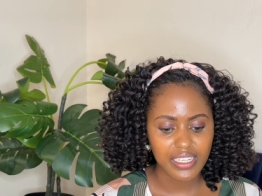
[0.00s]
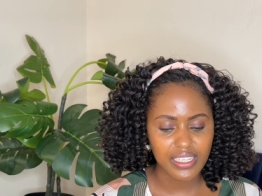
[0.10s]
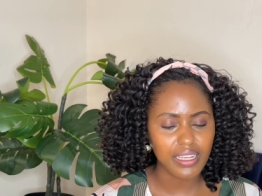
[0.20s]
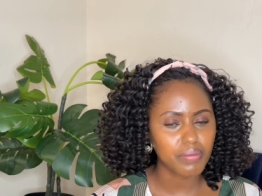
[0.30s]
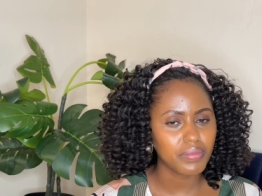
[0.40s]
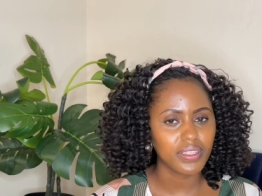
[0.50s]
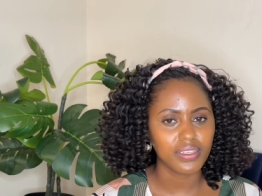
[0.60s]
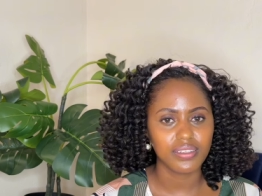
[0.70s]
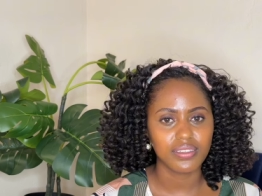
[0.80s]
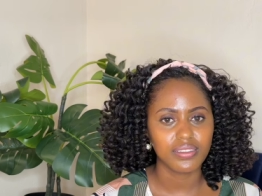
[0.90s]

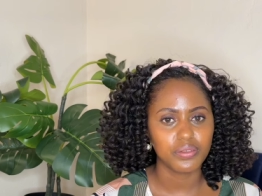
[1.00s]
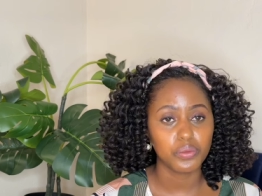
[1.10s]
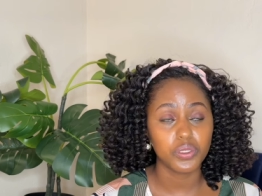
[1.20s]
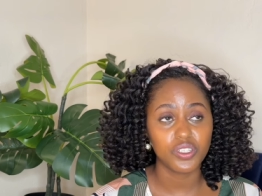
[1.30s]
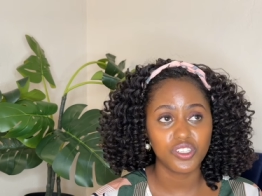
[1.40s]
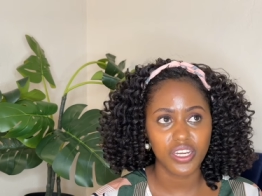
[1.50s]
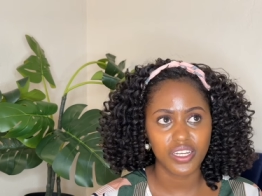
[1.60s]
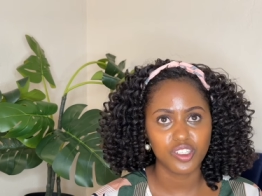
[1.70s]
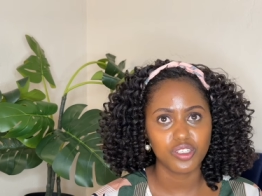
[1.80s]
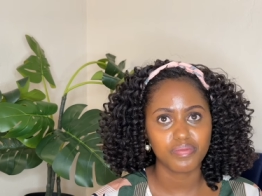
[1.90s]
something would
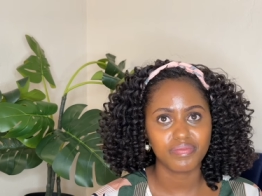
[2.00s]
change.